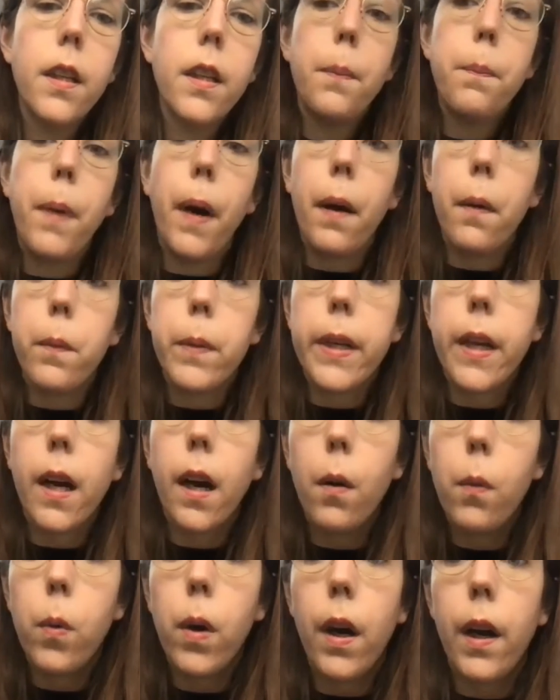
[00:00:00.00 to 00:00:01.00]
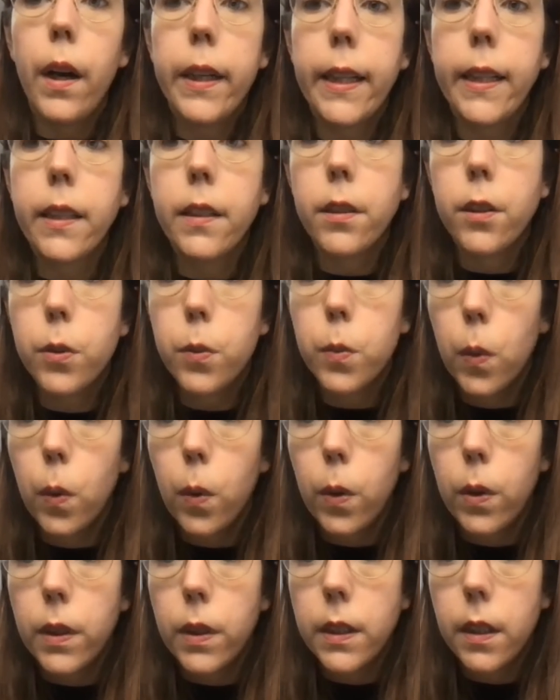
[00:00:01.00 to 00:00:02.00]
But we are working
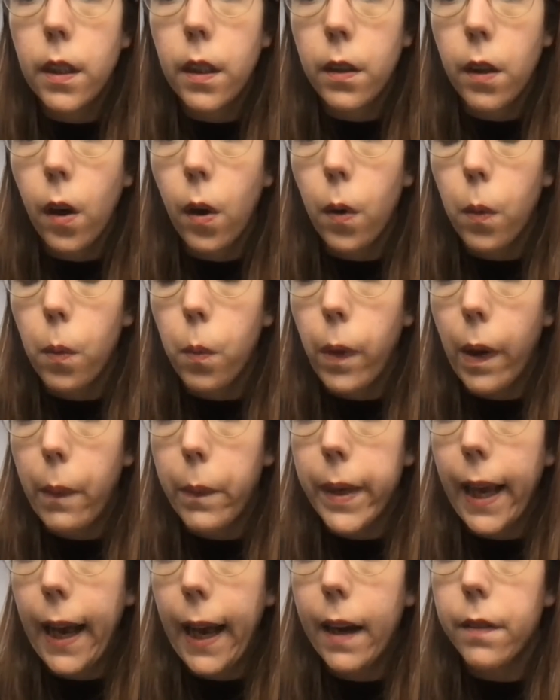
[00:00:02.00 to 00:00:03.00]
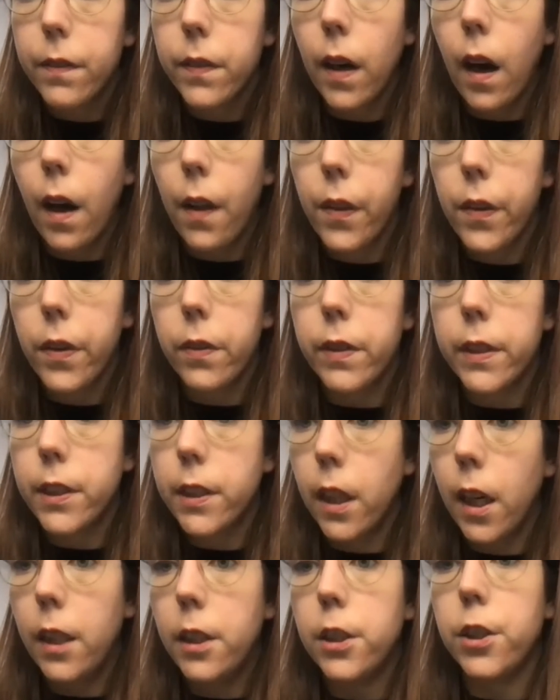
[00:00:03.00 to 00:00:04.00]
towards a goal where we have other
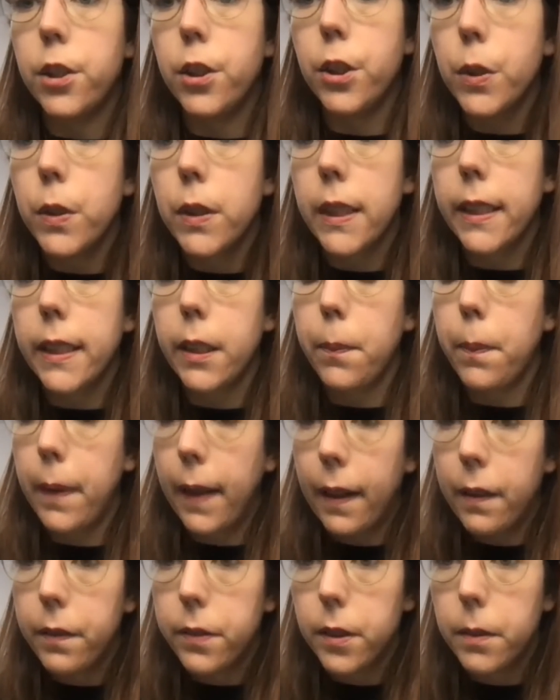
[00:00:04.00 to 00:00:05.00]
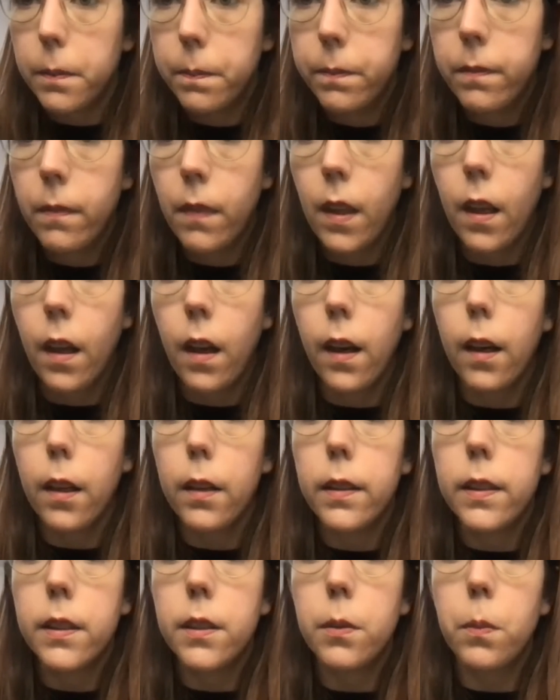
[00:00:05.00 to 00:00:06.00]
researchers using the platform.
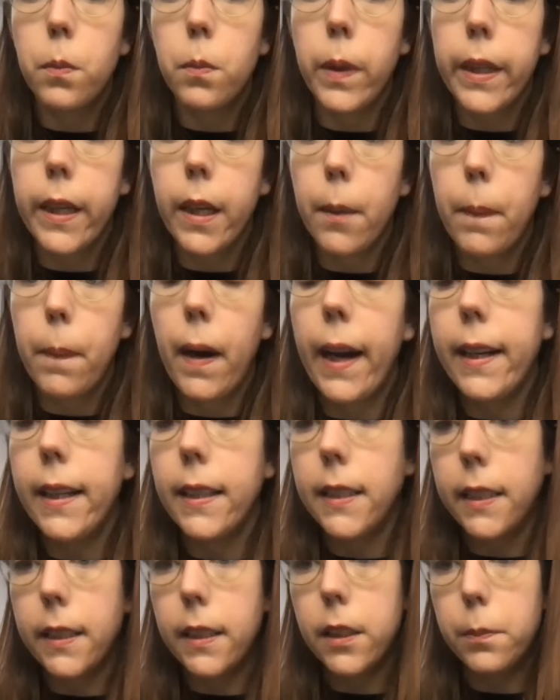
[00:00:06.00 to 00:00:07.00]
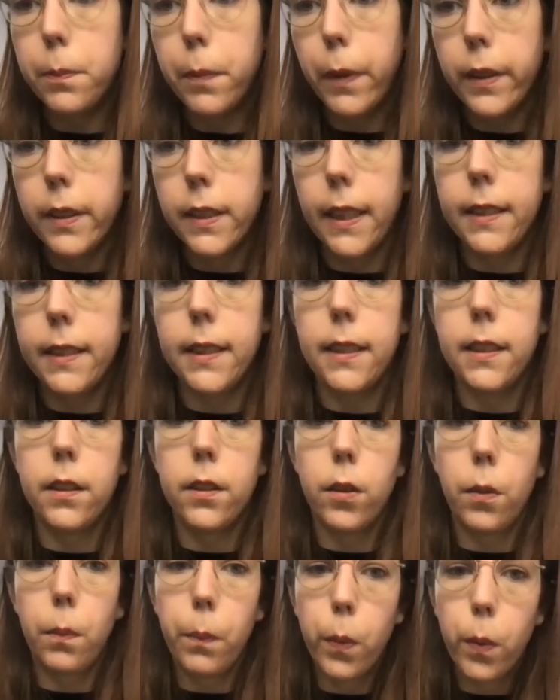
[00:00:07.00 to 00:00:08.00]
And we are piloting this process as
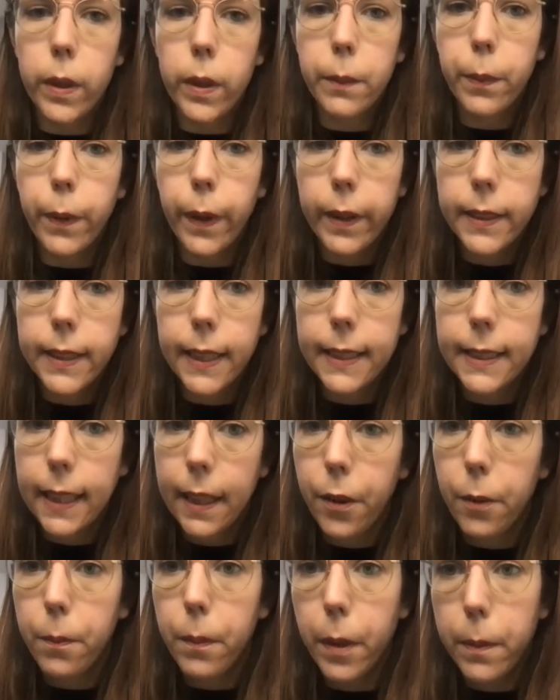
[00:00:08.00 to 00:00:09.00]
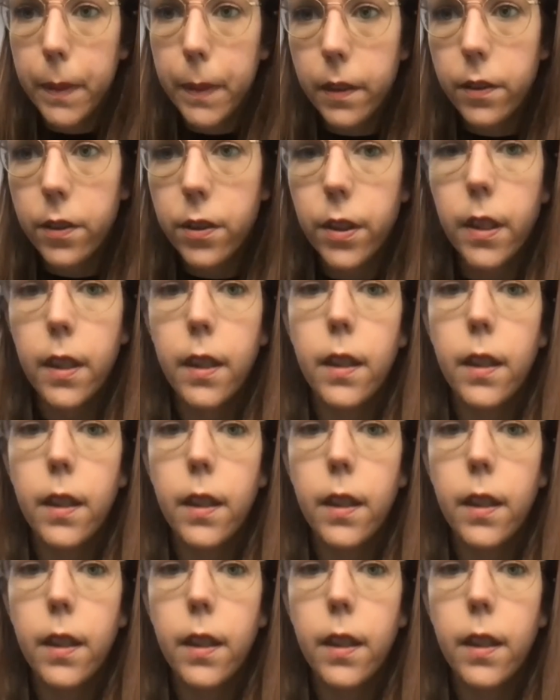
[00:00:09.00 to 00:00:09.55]
an onboarding process at the moment